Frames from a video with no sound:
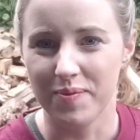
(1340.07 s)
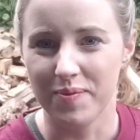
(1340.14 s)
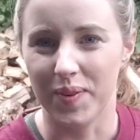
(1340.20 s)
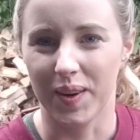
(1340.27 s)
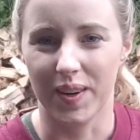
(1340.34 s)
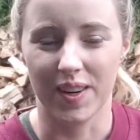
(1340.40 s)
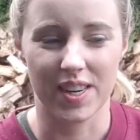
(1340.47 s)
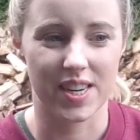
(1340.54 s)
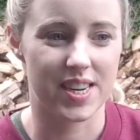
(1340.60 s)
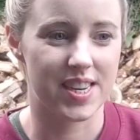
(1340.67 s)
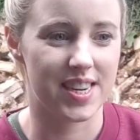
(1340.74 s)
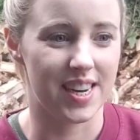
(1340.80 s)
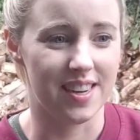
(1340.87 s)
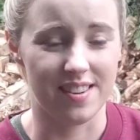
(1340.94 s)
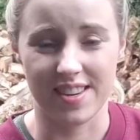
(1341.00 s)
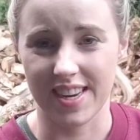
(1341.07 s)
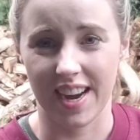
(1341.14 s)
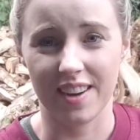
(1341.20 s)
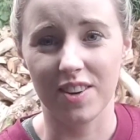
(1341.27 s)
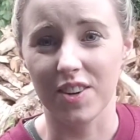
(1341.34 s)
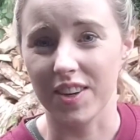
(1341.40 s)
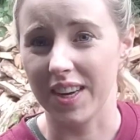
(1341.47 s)
But
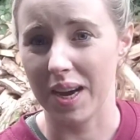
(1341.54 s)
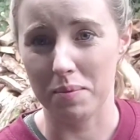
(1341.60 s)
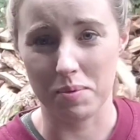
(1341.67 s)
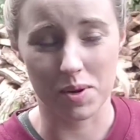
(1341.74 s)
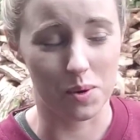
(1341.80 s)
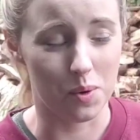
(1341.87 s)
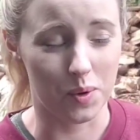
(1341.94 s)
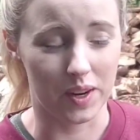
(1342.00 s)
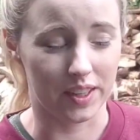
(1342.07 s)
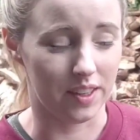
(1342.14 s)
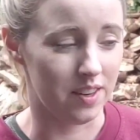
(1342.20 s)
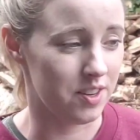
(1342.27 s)
Dad could have kept going.